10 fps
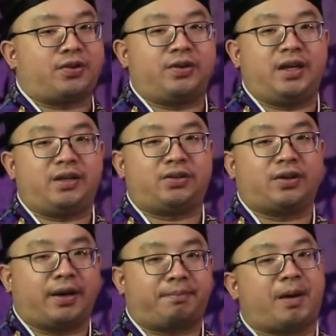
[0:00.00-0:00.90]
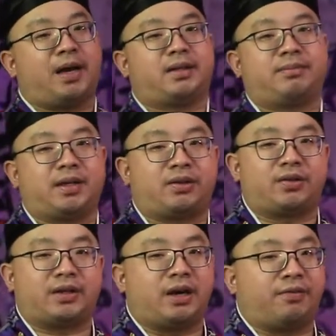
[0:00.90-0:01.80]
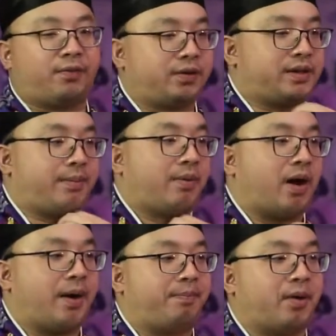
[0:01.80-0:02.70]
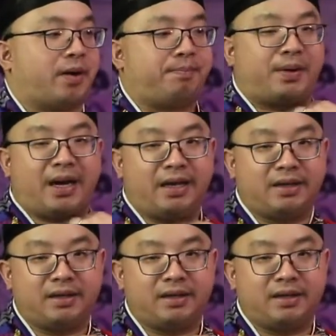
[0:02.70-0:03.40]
you need to like buy something yourself, for example, I bought a plate.